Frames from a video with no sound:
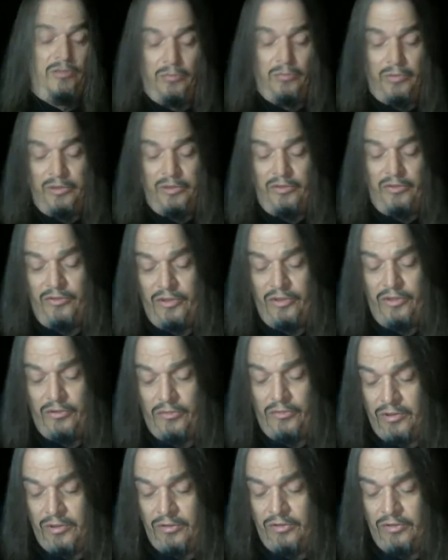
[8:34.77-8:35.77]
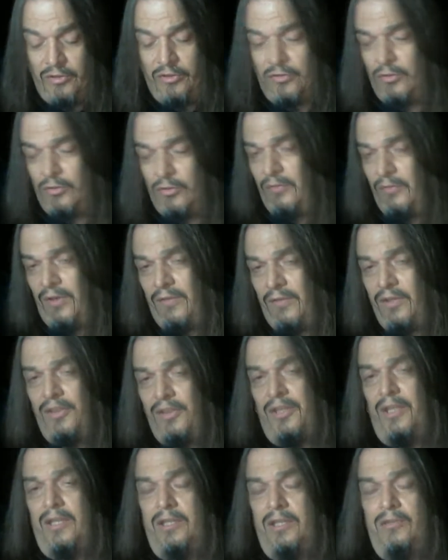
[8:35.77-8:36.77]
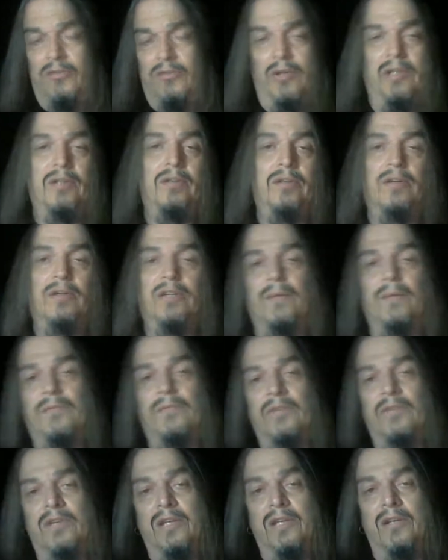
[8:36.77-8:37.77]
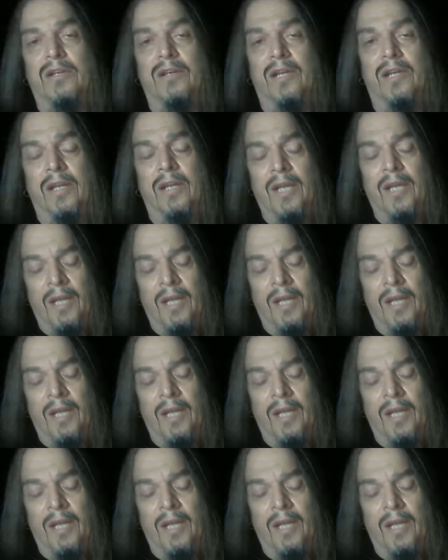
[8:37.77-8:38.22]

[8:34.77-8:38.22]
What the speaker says: Well, this is the true of everything that you try to look up for the internet.